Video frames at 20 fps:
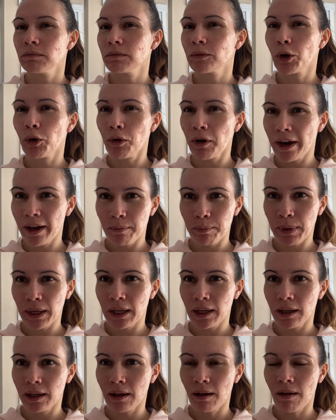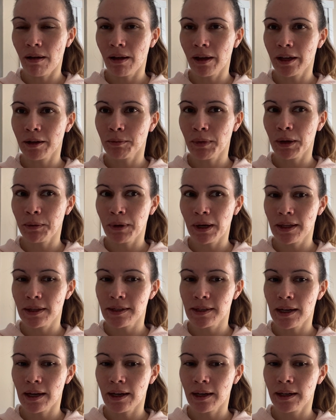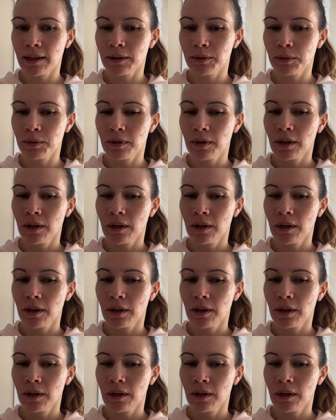cramping on my right side,